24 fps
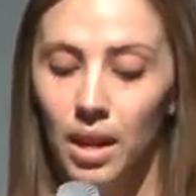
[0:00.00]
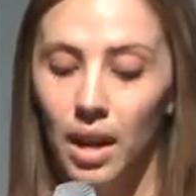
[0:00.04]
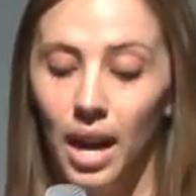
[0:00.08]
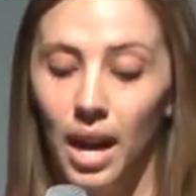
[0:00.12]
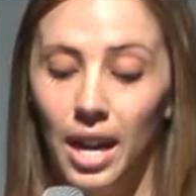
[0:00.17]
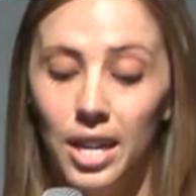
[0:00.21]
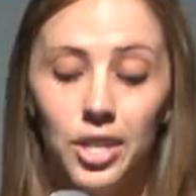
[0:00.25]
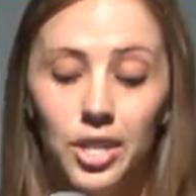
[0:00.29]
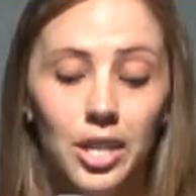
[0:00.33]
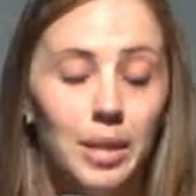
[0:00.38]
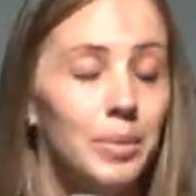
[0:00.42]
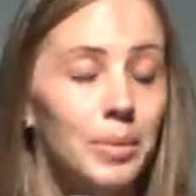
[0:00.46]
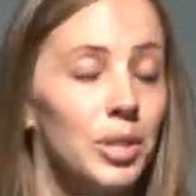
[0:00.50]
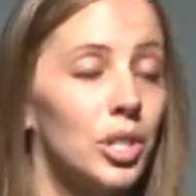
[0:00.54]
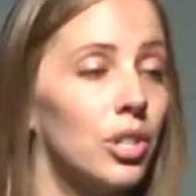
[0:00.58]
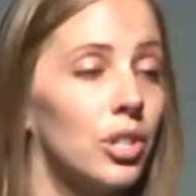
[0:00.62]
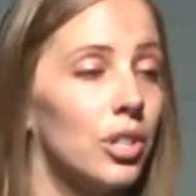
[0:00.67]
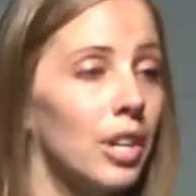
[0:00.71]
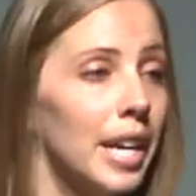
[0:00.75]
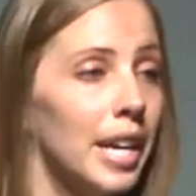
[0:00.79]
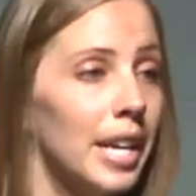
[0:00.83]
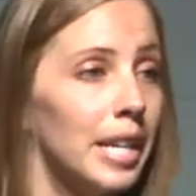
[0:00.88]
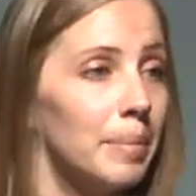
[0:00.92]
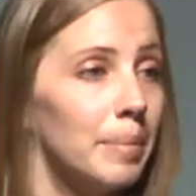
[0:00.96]
IJM has
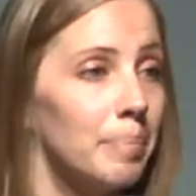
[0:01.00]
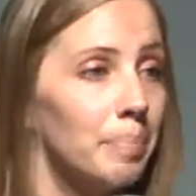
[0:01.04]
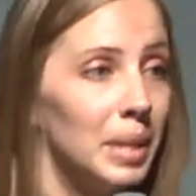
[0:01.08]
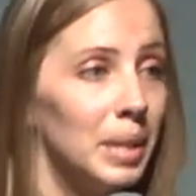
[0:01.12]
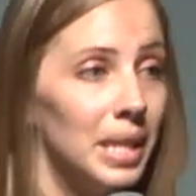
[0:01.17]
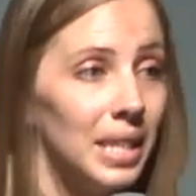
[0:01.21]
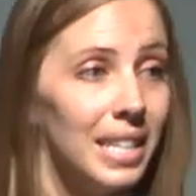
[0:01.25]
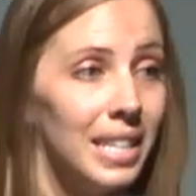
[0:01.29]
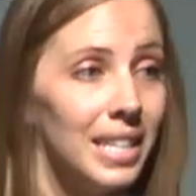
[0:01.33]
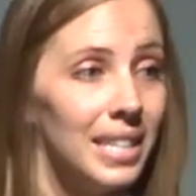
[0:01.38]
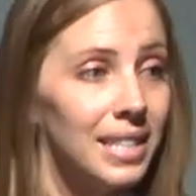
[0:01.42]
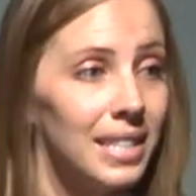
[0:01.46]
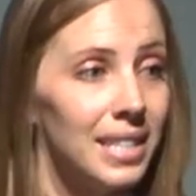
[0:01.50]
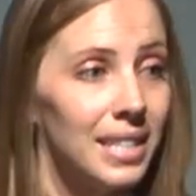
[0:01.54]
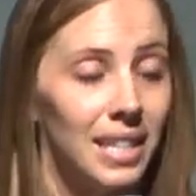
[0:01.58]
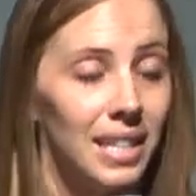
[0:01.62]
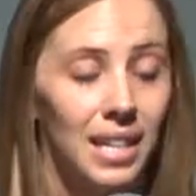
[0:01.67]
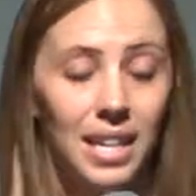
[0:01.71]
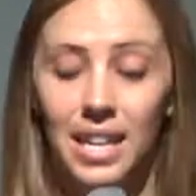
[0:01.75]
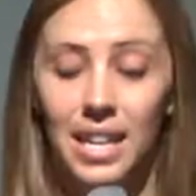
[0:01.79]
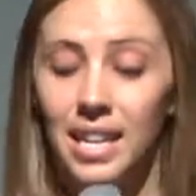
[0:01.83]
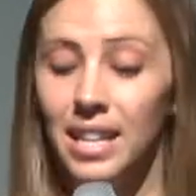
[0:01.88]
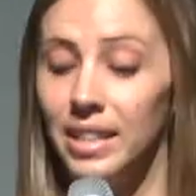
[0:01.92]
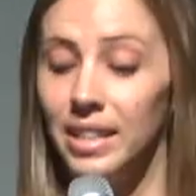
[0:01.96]
trained police
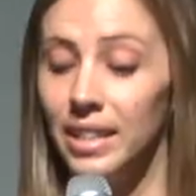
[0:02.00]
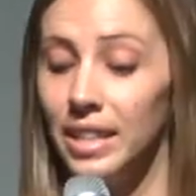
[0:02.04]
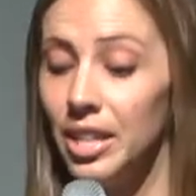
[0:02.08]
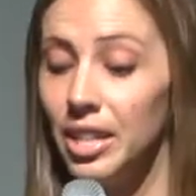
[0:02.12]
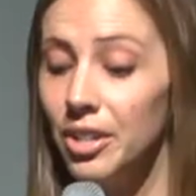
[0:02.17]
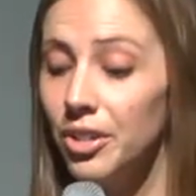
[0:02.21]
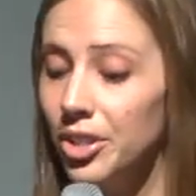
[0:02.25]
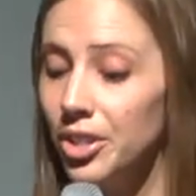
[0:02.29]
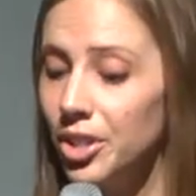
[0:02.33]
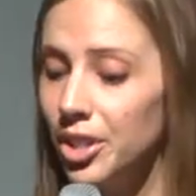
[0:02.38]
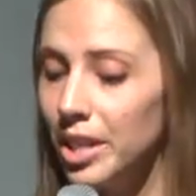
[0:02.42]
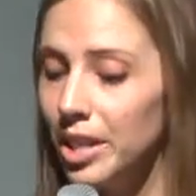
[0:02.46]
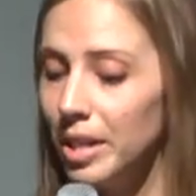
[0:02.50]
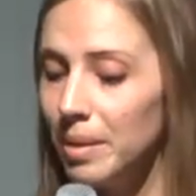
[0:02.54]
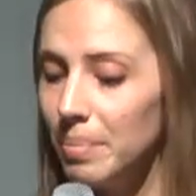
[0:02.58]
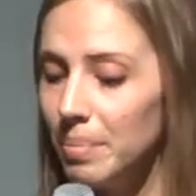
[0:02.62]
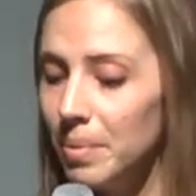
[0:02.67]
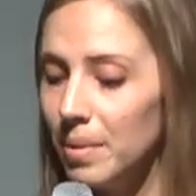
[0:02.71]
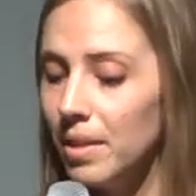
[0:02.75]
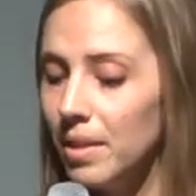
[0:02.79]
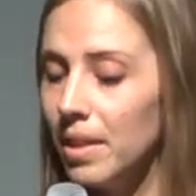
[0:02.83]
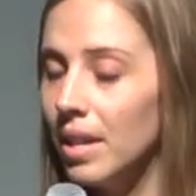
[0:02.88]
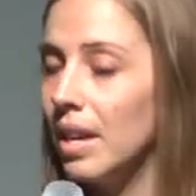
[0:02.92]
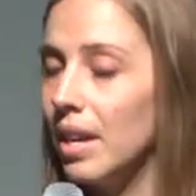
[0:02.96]
in
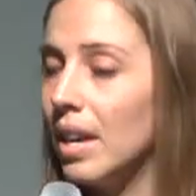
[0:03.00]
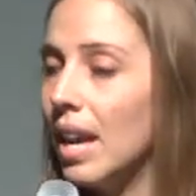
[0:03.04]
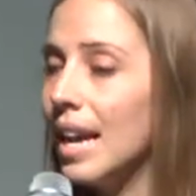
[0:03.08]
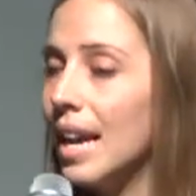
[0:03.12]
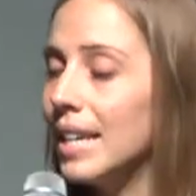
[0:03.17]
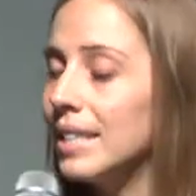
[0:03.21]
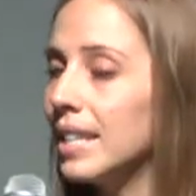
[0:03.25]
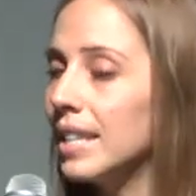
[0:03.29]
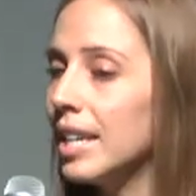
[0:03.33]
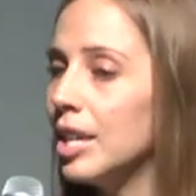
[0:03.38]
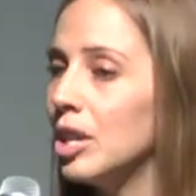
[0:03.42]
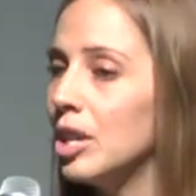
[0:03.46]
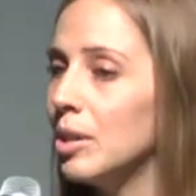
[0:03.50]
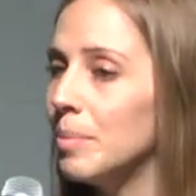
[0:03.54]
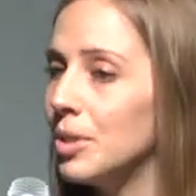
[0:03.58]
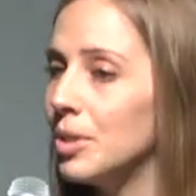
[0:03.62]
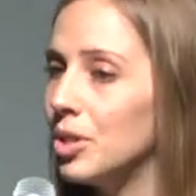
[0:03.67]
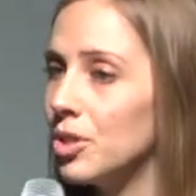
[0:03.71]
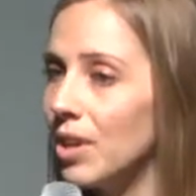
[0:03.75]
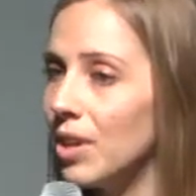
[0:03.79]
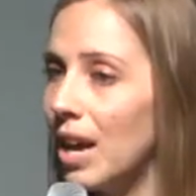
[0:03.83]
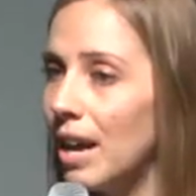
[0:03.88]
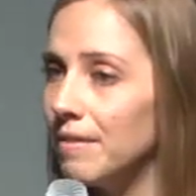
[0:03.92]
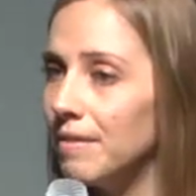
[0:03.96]
leadership. The anti-human
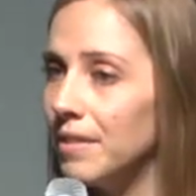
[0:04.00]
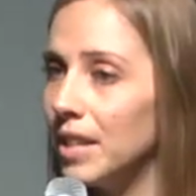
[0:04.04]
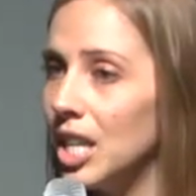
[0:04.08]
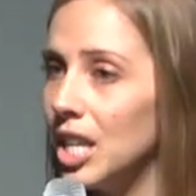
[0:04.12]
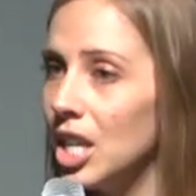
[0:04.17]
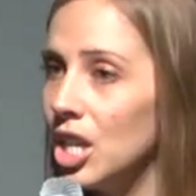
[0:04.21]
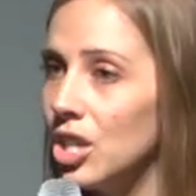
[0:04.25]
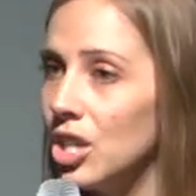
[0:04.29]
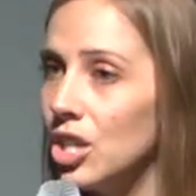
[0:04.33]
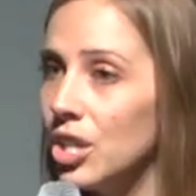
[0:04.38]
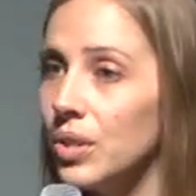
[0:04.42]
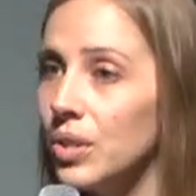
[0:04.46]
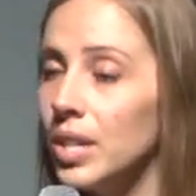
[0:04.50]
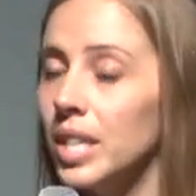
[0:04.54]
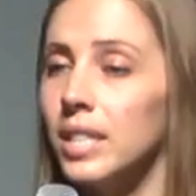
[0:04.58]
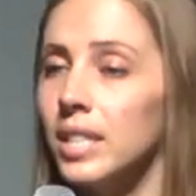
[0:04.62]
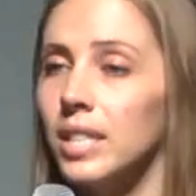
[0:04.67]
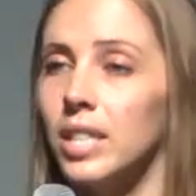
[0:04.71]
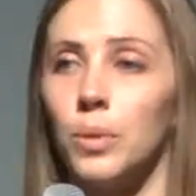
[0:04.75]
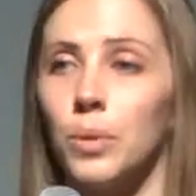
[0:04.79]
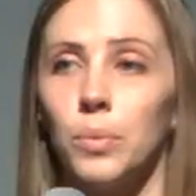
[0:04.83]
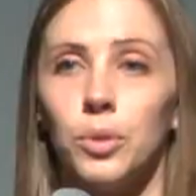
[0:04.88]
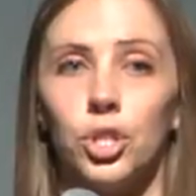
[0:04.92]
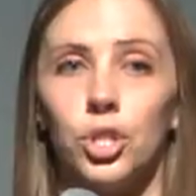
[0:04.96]
trafficking
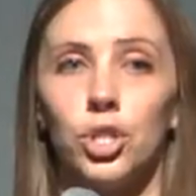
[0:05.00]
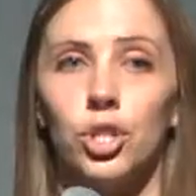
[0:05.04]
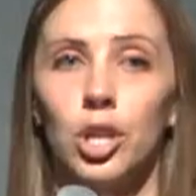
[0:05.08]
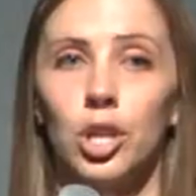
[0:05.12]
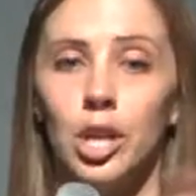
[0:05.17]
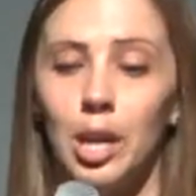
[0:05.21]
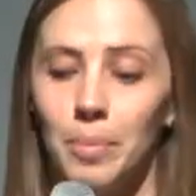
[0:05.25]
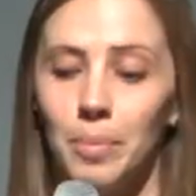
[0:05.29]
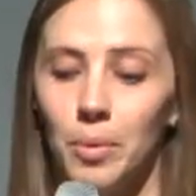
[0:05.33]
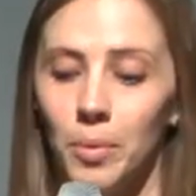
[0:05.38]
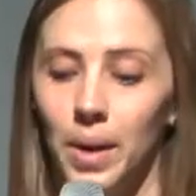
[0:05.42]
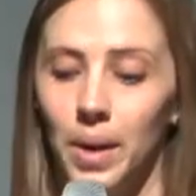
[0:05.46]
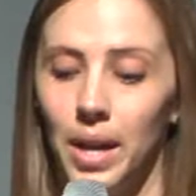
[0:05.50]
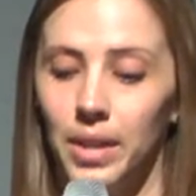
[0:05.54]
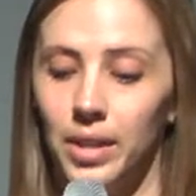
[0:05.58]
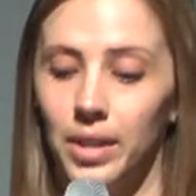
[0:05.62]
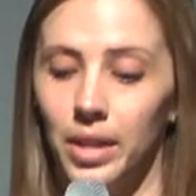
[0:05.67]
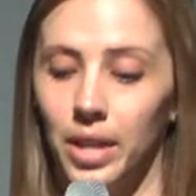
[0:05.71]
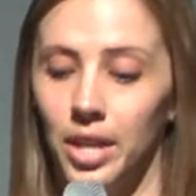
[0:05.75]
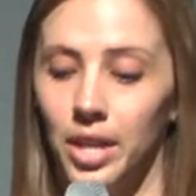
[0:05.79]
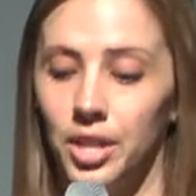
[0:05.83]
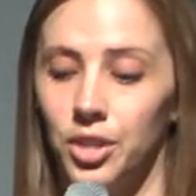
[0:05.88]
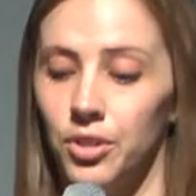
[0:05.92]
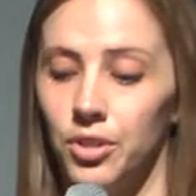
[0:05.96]
units that were stood up around
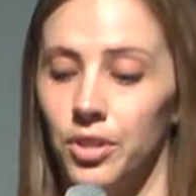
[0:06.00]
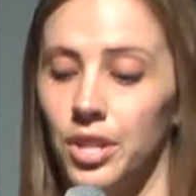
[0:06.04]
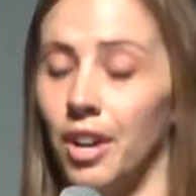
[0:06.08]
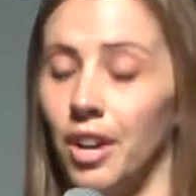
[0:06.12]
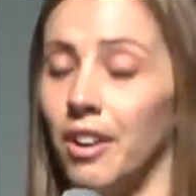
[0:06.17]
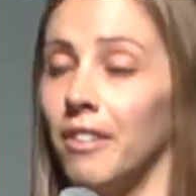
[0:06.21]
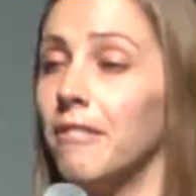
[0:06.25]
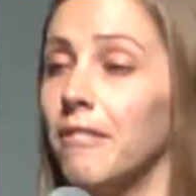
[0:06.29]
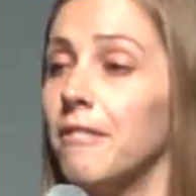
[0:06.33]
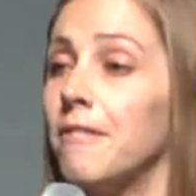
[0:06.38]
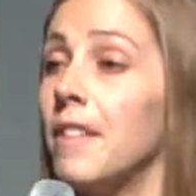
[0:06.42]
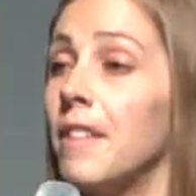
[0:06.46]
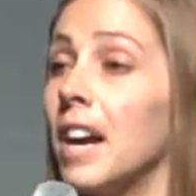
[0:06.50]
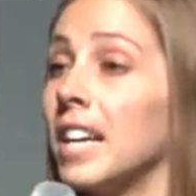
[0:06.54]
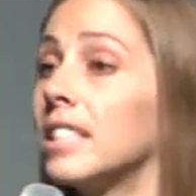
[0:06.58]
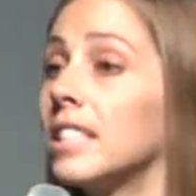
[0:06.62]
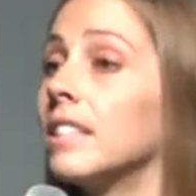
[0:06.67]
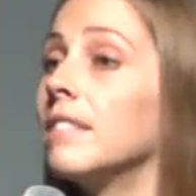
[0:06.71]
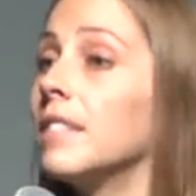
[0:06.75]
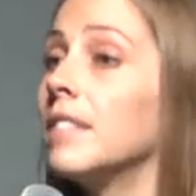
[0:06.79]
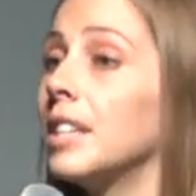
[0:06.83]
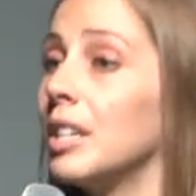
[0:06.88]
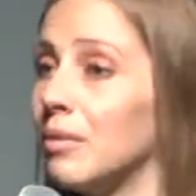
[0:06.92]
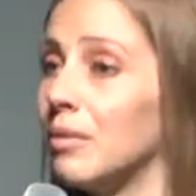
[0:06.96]
the country are
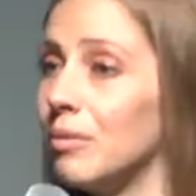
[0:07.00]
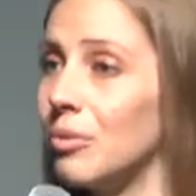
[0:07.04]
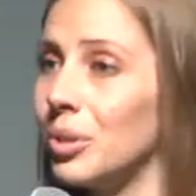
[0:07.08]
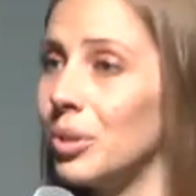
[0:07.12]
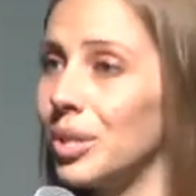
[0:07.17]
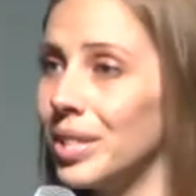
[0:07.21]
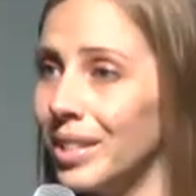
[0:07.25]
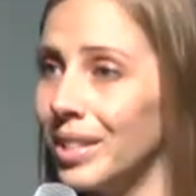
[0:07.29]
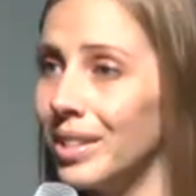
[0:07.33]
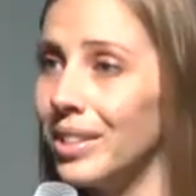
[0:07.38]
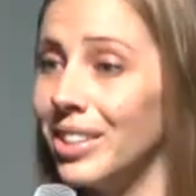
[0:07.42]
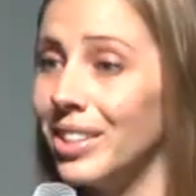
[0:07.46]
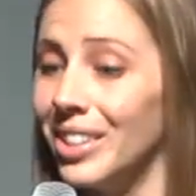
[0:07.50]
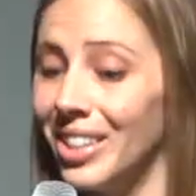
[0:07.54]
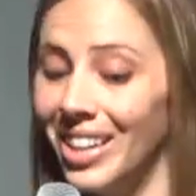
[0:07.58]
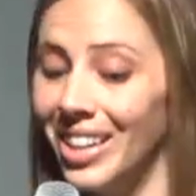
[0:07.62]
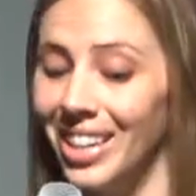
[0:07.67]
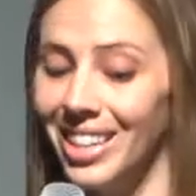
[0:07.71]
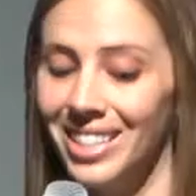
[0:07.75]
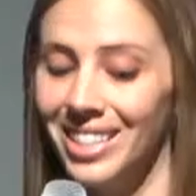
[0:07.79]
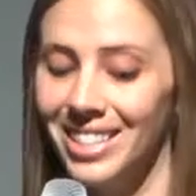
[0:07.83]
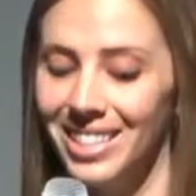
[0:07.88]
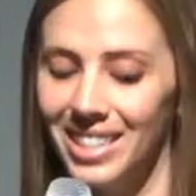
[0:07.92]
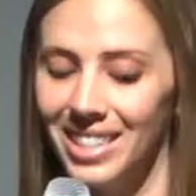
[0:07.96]
effectively enforcing the
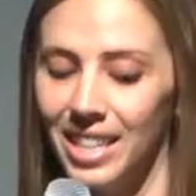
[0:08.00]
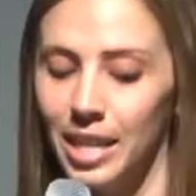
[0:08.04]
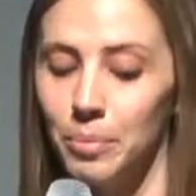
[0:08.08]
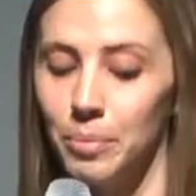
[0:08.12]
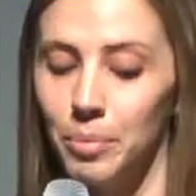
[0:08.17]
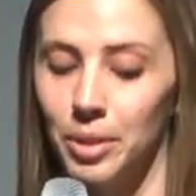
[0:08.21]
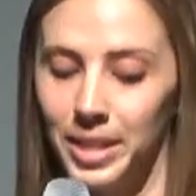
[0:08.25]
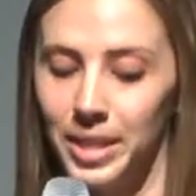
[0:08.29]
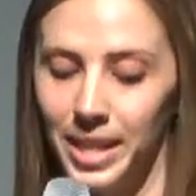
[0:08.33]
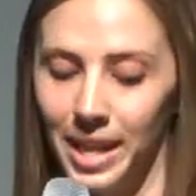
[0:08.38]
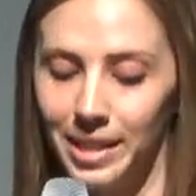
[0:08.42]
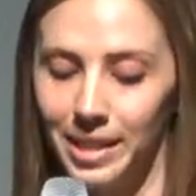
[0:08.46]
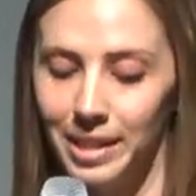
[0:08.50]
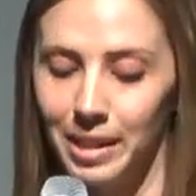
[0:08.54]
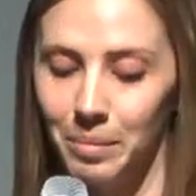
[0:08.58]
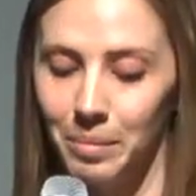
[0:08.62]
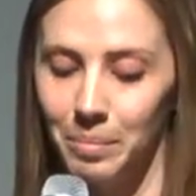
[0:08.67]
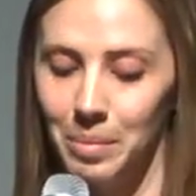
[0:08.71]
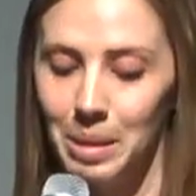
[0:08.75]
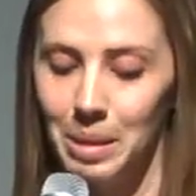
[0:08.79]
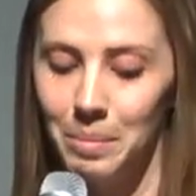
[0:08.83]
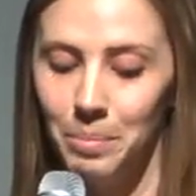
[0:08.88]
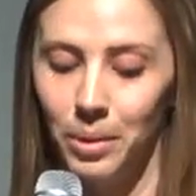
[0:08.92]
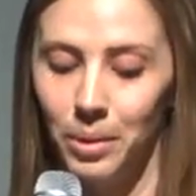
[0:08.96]
laws and protecting
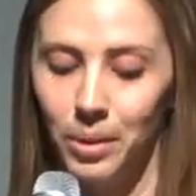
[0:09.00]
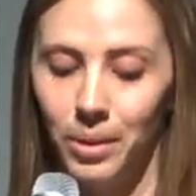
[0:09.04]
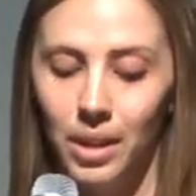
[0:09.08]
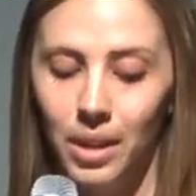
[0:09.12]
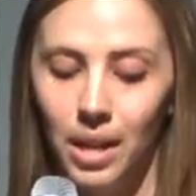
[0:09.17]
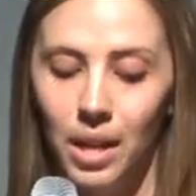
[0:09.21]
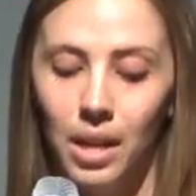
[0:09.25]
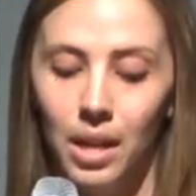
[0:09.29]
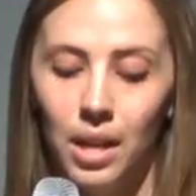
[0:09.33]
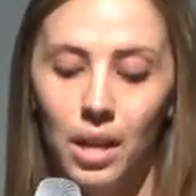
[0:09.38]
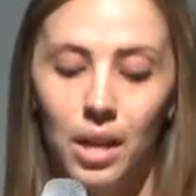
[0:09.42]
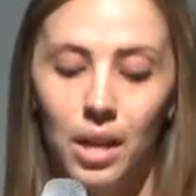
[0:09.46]
people.